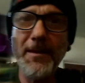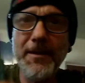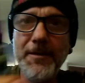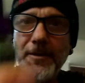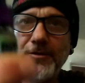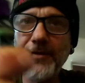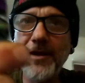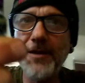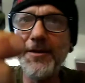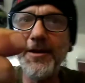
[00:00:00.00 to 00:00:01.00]
And then you've
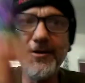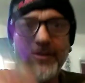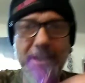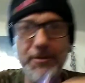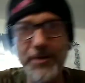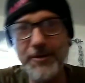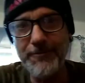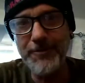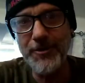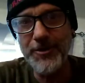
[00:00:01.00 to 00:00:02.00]
got this. Now we're going to
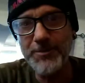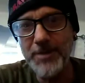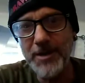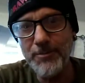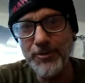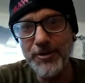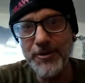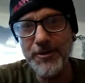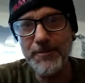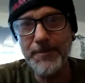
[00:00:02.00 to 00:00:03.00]
fill this bad boy
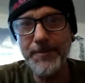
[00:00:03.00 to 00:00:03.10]
up.